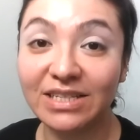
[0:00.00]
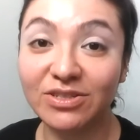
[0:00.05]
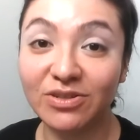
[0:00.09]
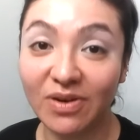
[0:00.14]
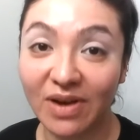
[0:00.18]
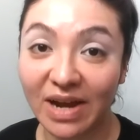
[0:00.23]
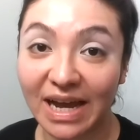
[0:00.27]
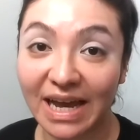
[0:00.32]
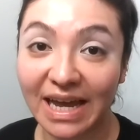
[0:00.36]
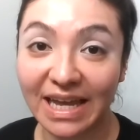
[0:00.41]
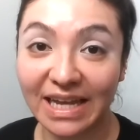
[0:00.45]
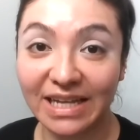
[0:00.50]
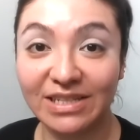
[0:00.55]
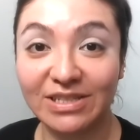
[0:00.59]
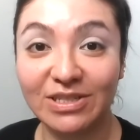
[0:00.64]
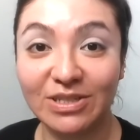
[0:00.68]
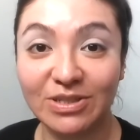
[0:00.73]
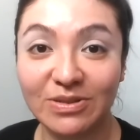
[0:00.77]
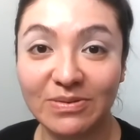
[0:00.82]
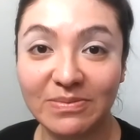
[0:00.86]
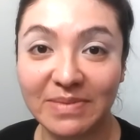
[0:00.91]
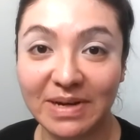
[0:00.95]
trying to
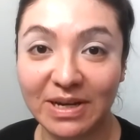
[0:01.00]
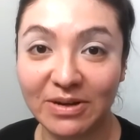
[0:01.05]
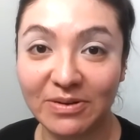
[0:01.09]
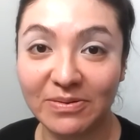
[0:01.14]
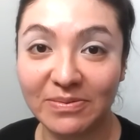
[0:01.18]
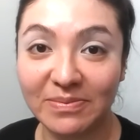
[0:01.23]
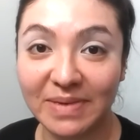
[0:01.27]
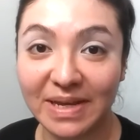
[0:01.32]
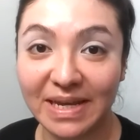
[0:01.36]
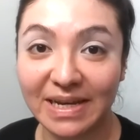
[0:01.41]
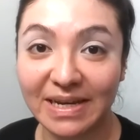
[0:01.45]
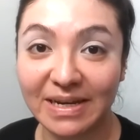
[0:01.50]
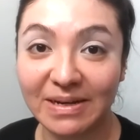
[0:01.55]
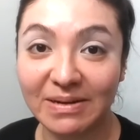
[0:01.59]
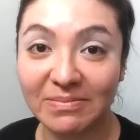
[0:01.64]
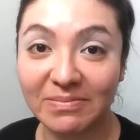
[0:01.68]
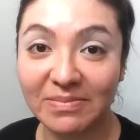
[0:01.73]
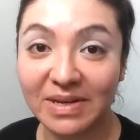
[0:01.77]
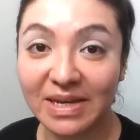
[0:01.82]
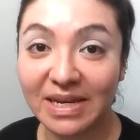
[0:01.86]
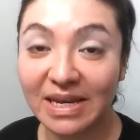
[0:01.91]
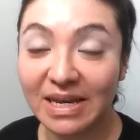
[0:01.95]
do my own makeup,